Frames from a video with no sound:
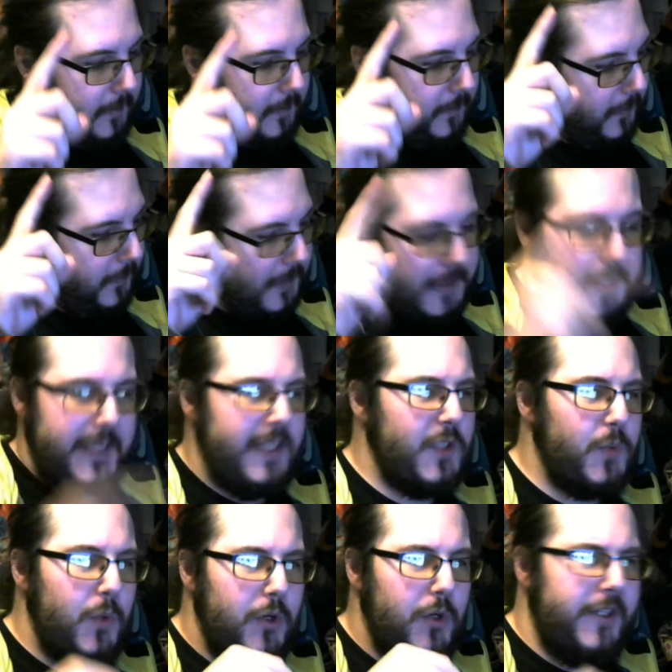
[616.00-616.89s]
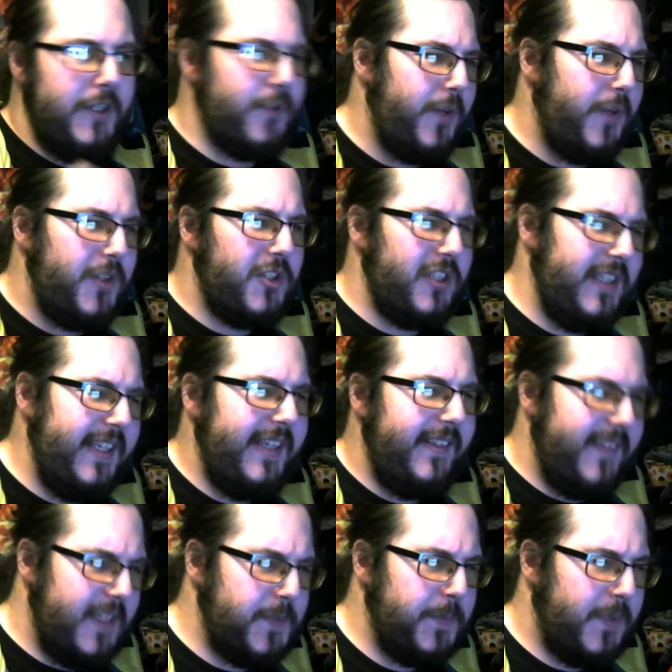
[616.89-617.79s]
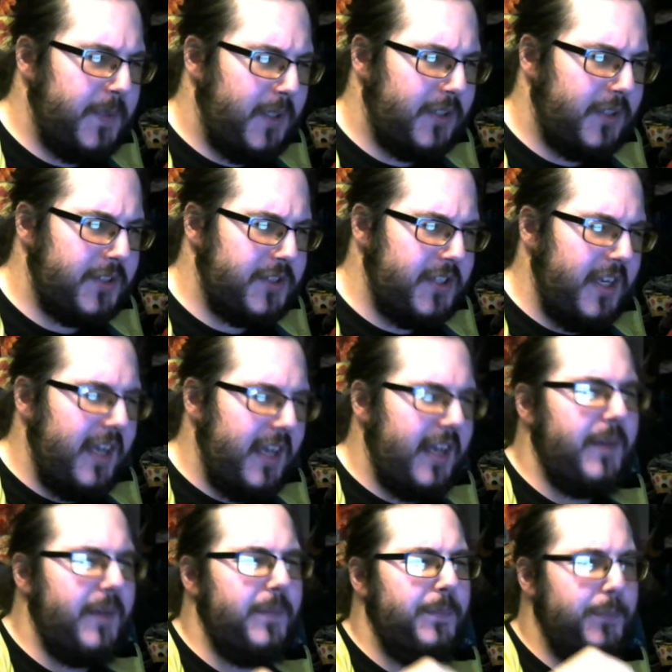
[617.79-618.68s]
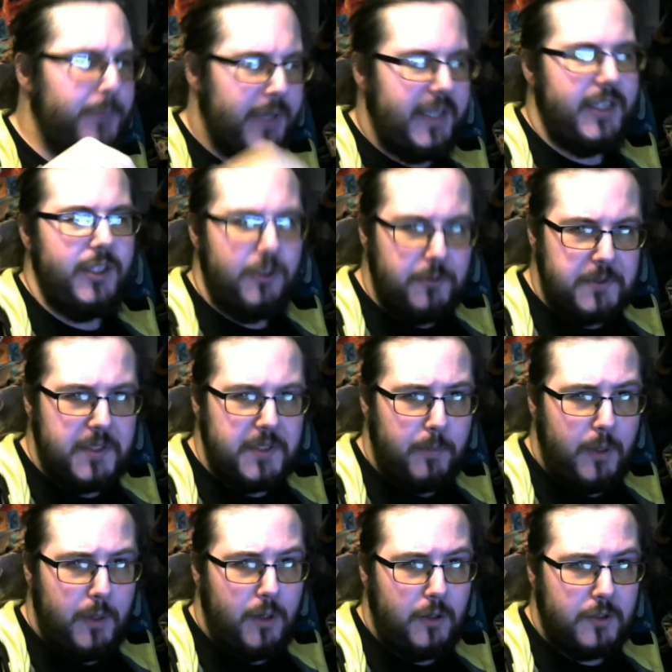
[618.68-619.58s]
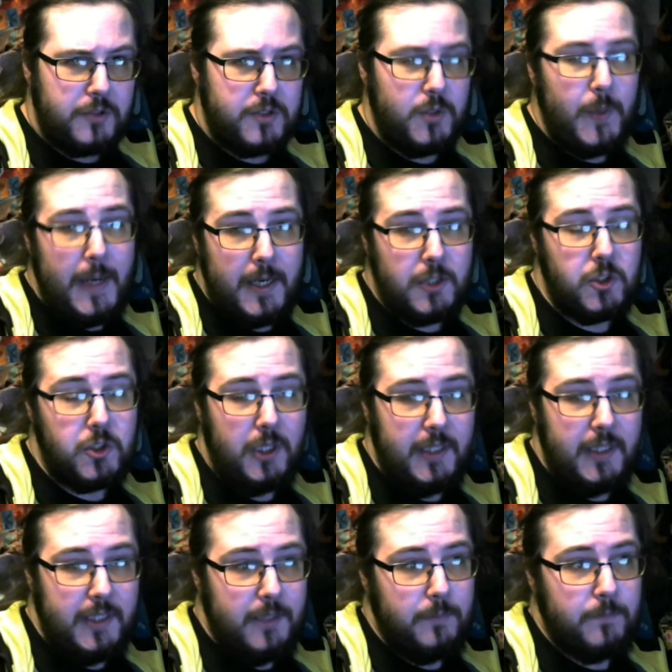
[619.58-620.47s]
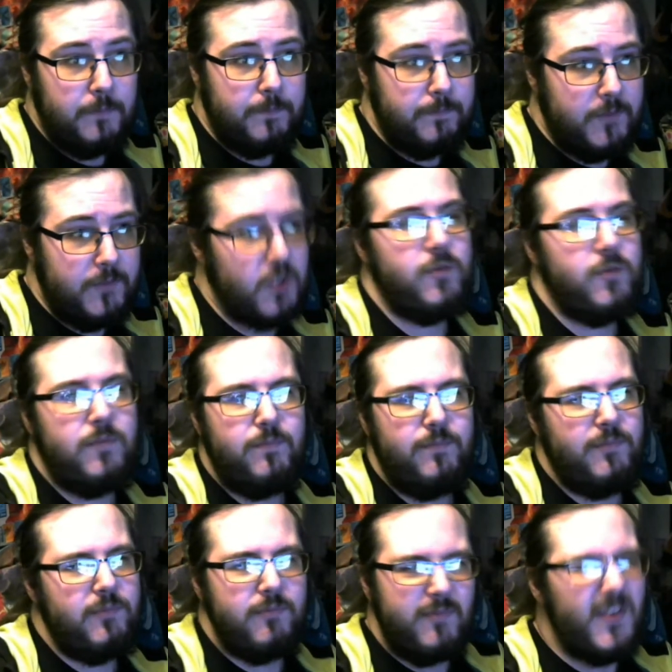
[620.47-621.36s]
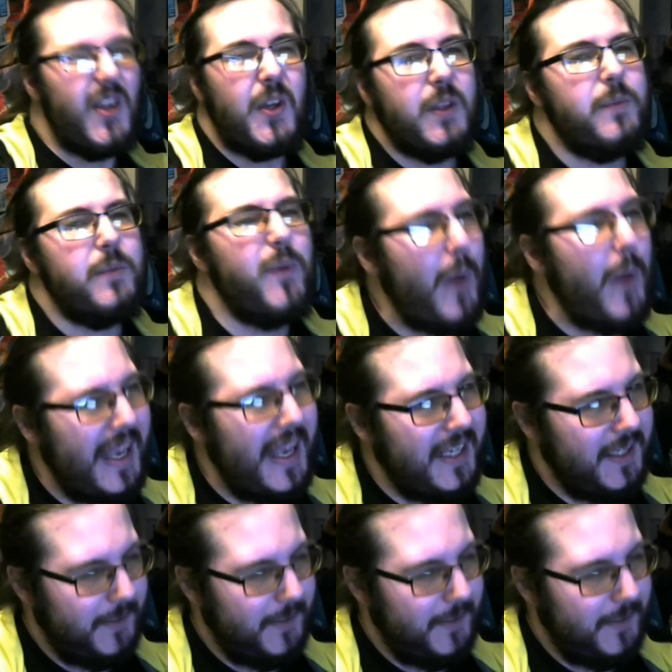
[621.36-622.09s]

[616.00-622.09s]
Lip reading: the things weren't originally in this box, but I used the box to actually just tuck them away.